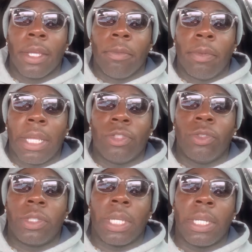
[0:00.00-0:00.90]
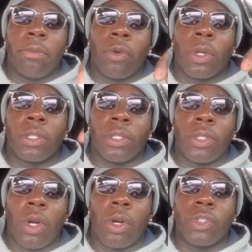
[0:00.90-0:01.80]
but as you study more into
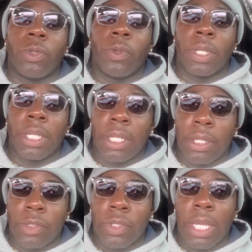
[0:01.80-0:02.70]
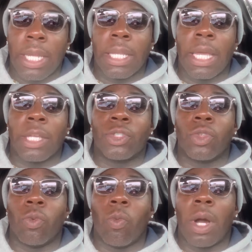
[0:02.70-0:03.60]
dogs, you will get an understanding as
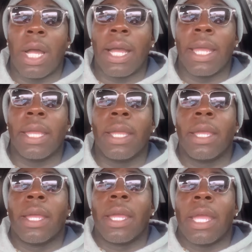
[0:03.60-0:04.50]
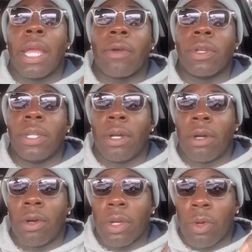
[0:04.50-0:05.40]
to why every
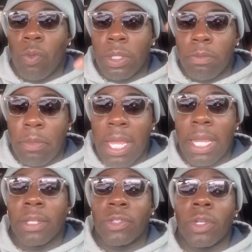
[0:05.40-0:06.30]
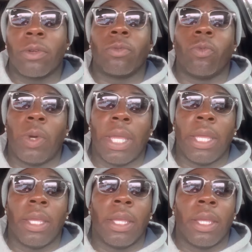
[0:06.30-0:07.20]
dog was made a certain
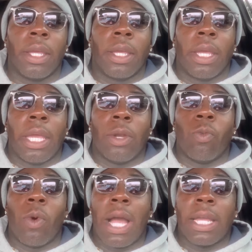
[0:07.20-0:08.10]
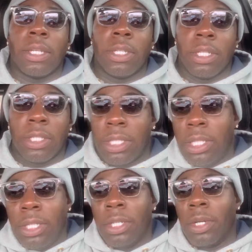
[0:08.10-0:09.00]
way and why,
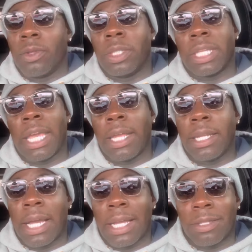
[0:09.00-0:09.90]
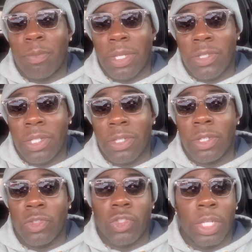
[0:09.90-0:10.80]
you know, the canine species
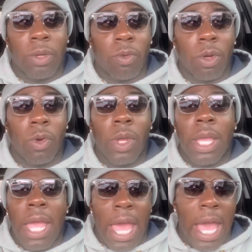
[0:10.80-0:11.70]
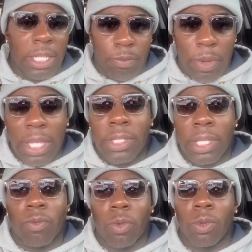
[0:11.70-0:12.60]
in general has
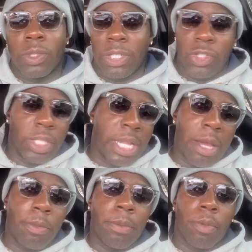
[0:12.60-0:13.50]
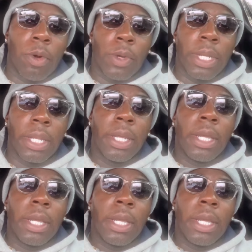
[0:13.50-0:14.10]
basic rules that should not be broken